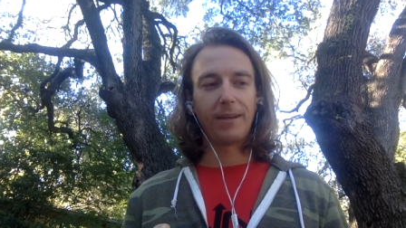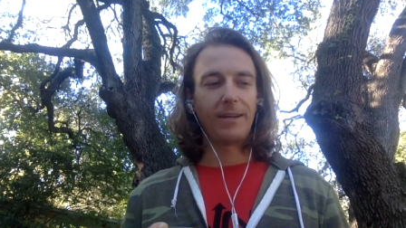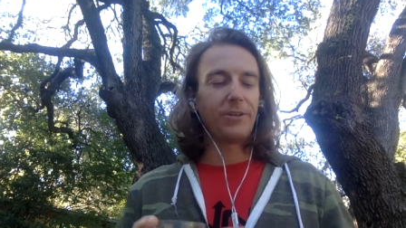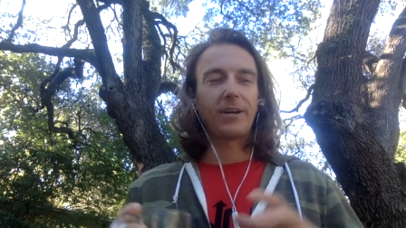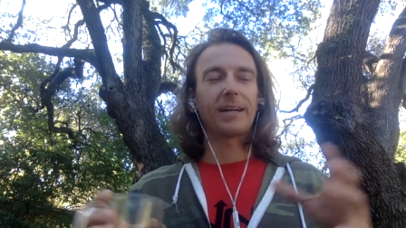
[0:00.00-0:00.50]

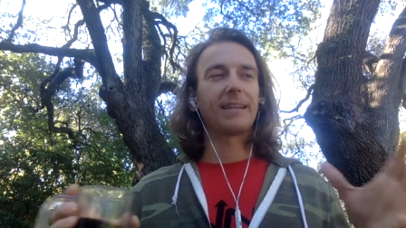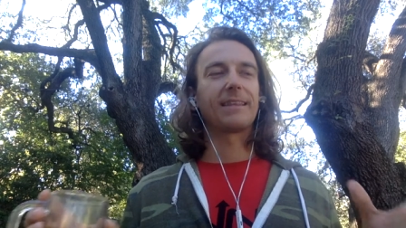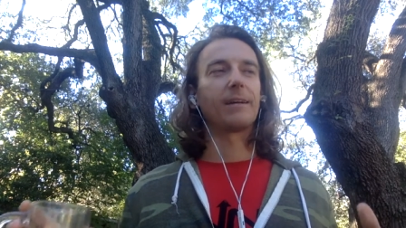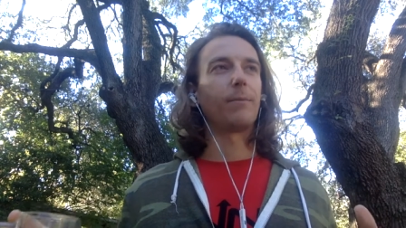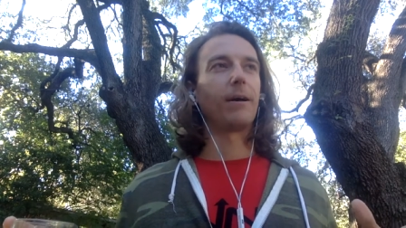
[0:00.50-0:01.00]
Eh, you're not going
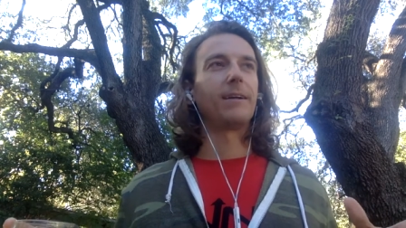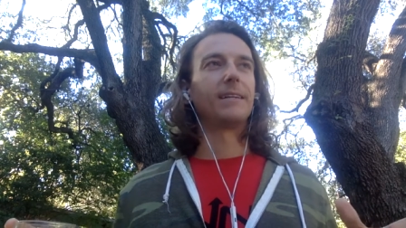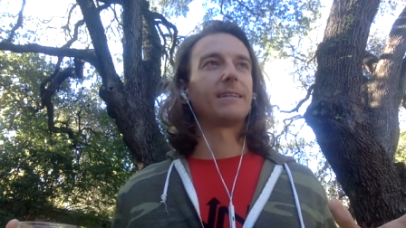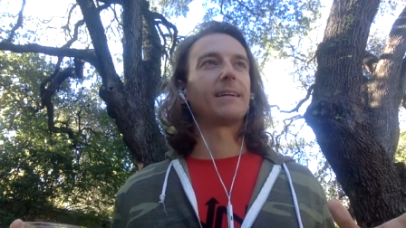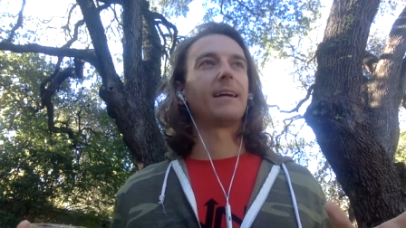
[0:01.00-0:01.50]
to think about
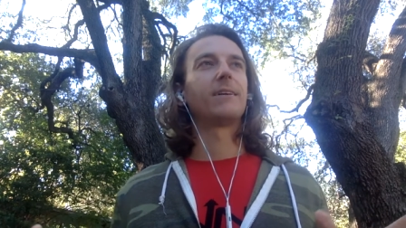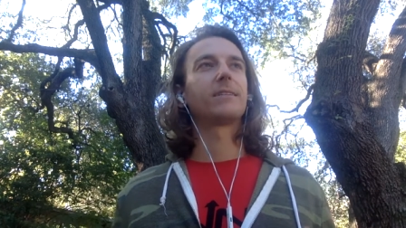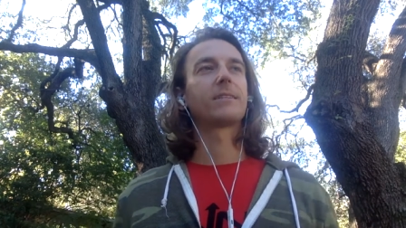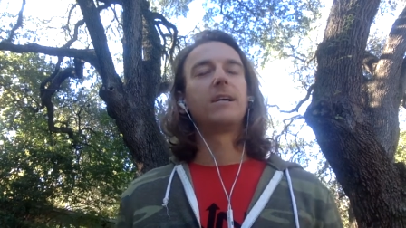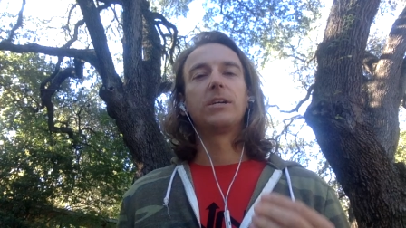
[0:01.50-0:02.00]
anything
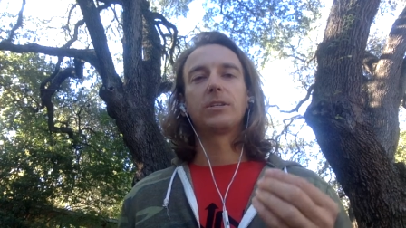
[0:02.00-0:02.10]
else.